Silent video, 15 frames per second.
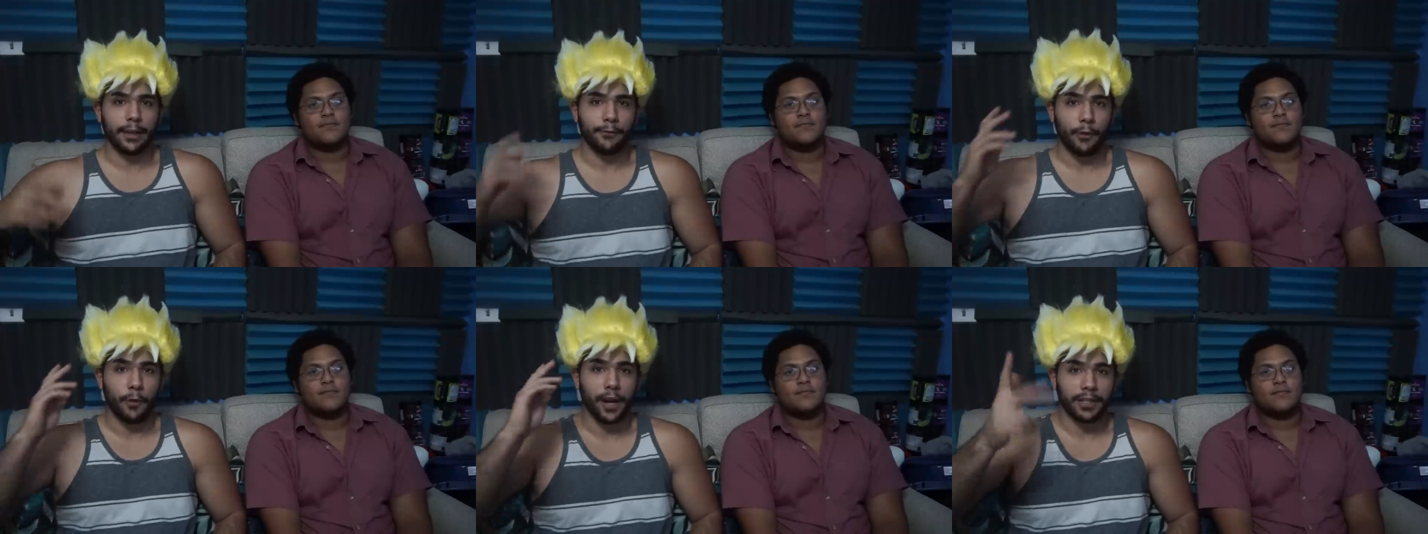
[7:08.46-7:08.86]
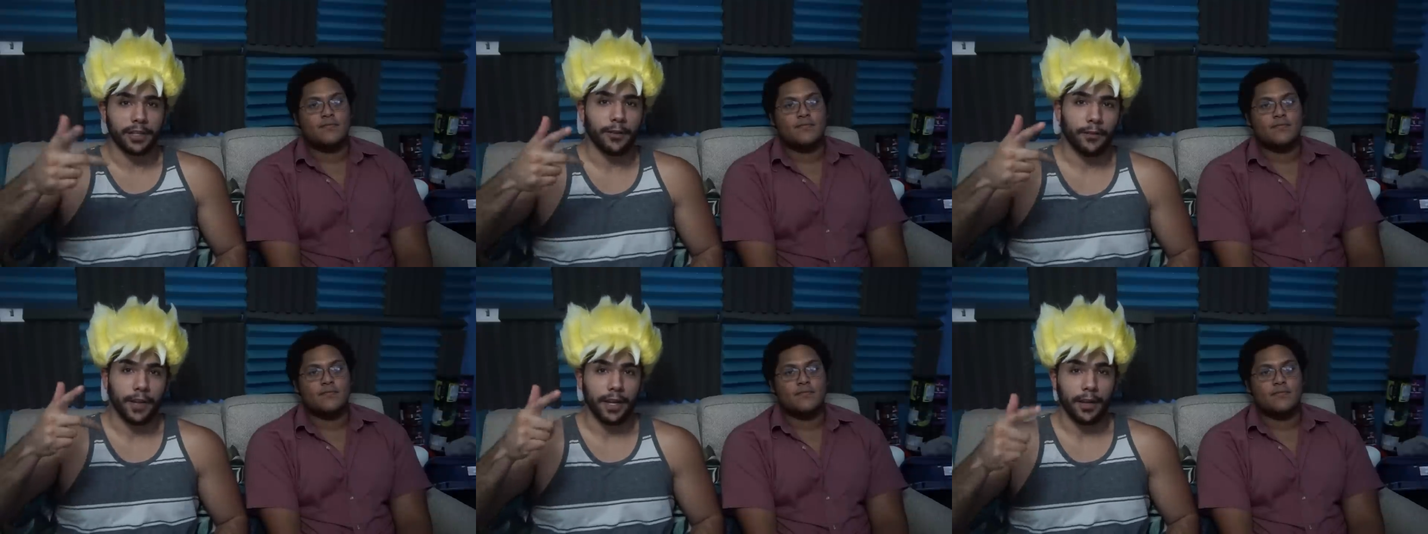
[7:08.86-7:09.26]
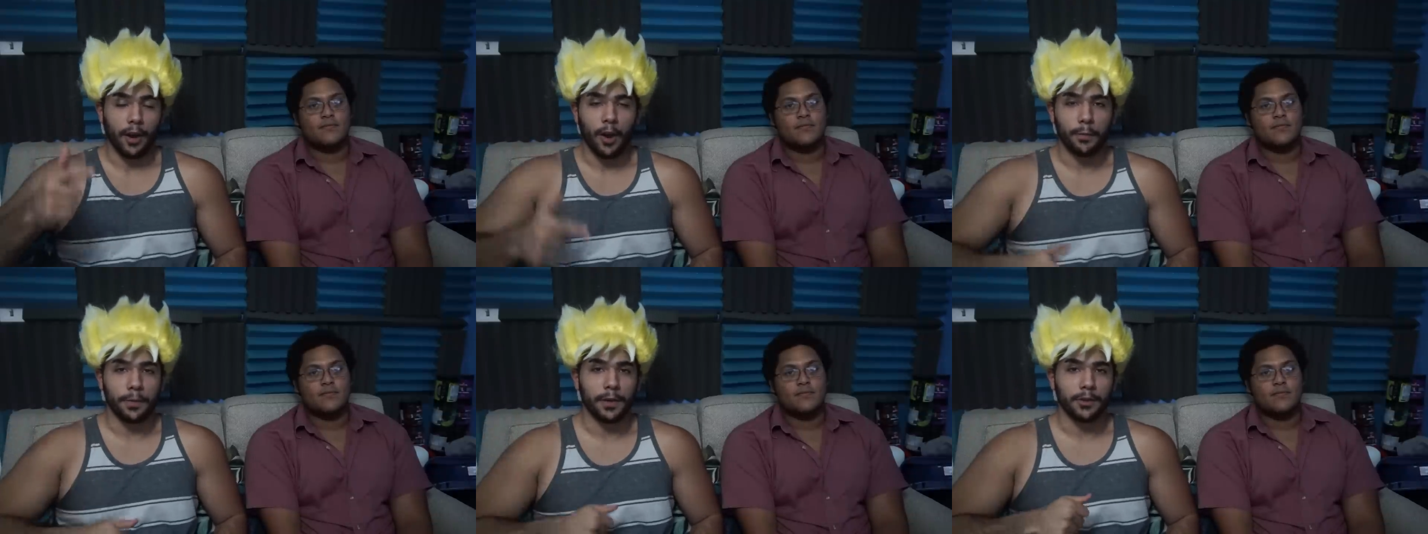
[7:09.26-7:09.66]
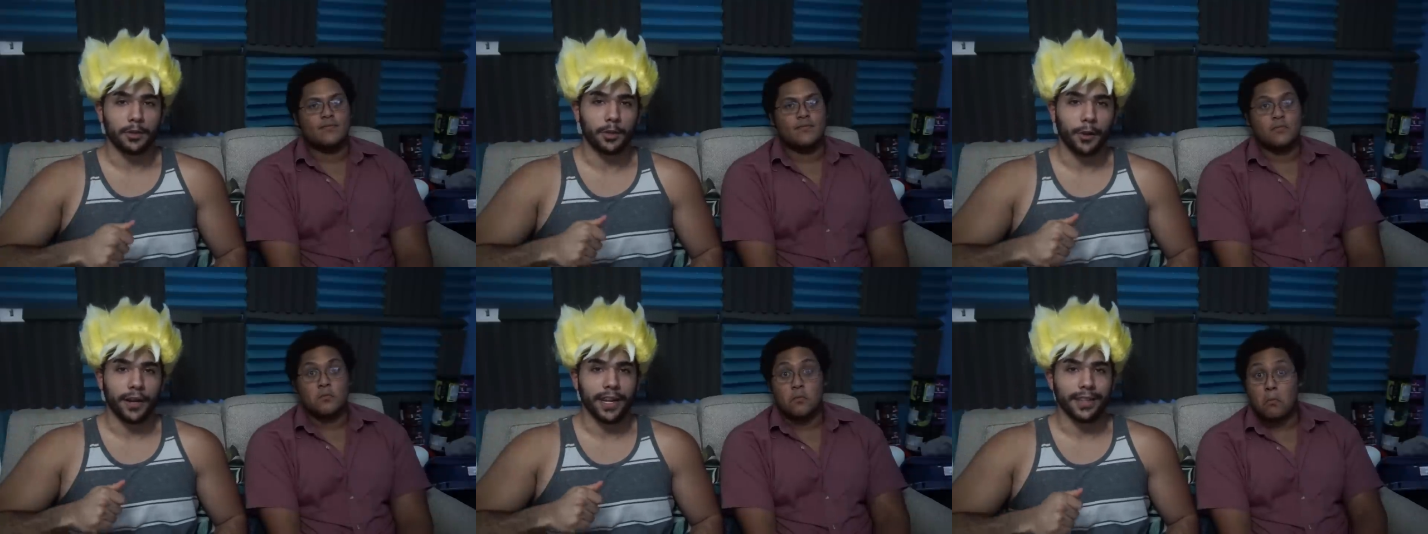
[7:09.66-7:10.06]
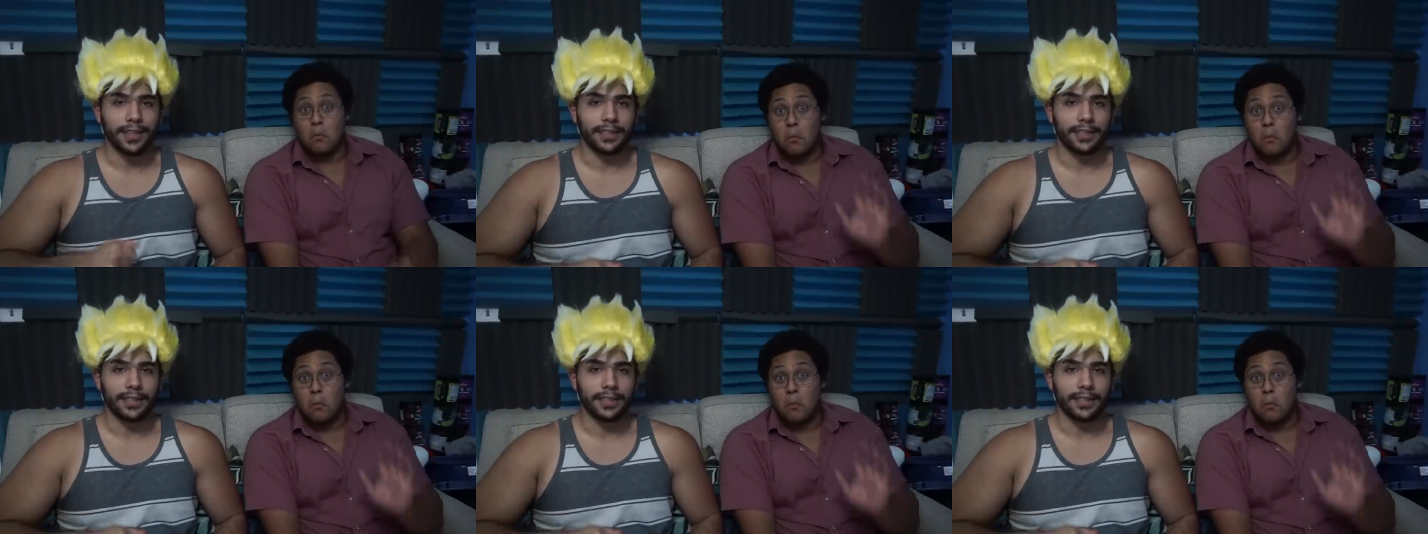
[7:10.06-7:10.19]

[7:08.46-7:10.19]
Speaker 1: you for watching the video. Hope you enjoyed it.